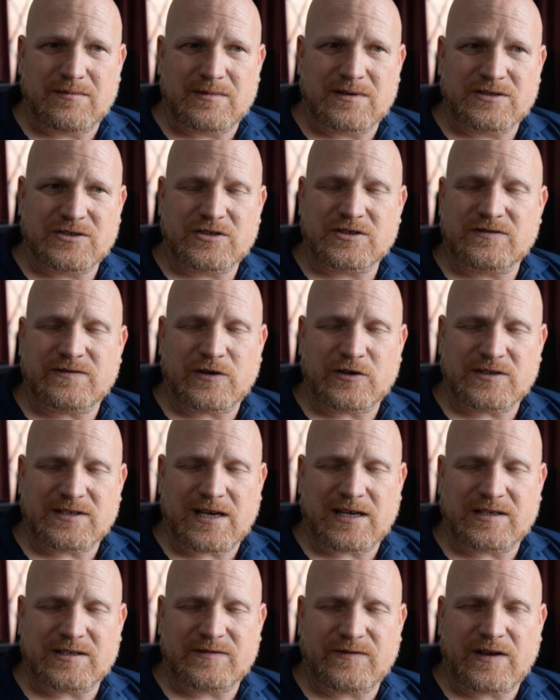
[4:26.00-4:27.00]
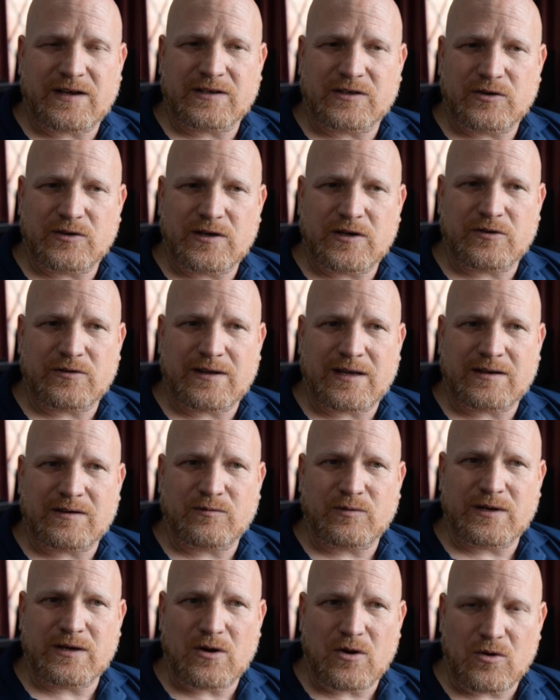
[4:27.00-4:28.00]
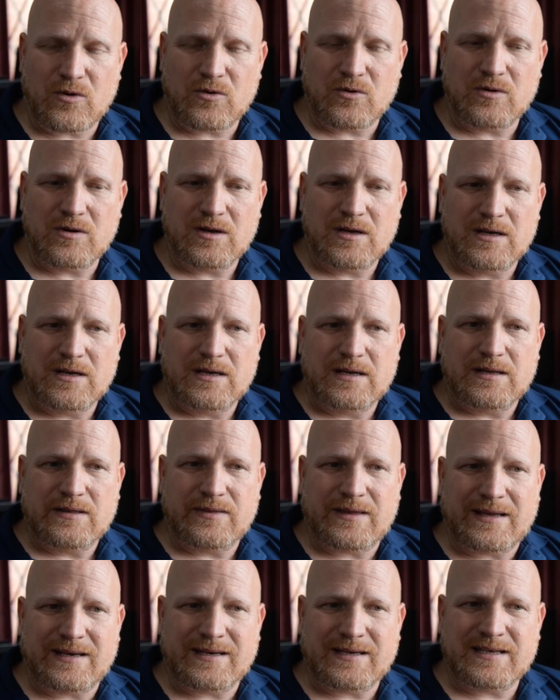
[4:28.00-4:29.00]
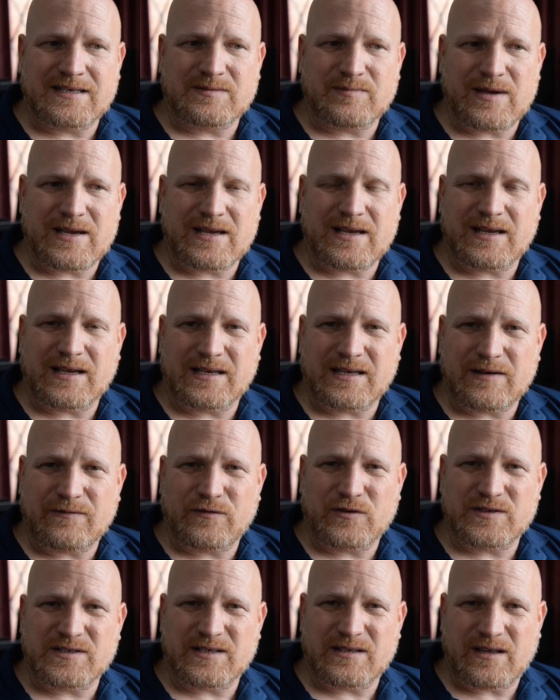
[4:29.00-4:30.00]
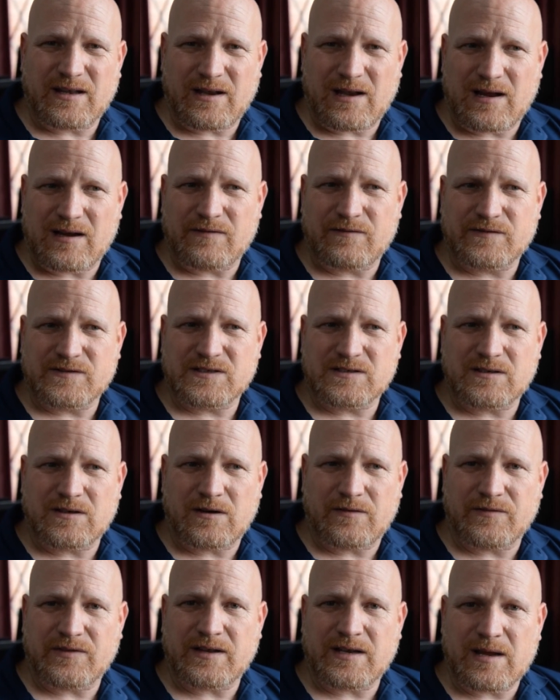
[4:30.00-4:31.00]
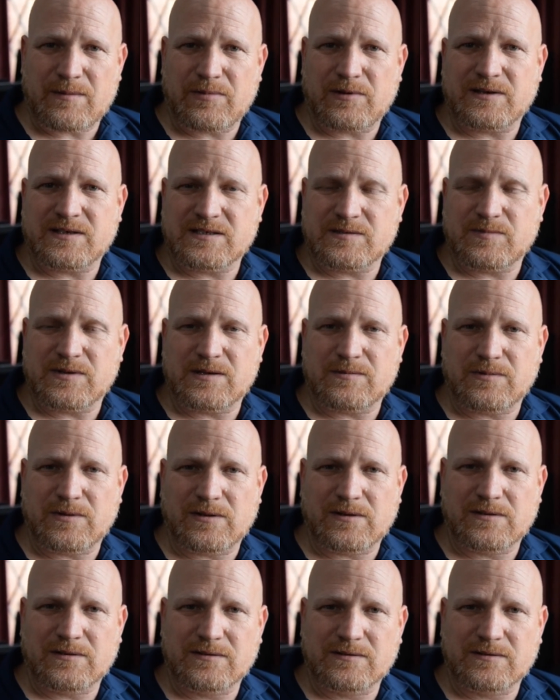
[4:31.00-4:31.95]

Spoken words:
it's just very satisfying to hear that we know that it is making a difference in the lives of the Nepalese people.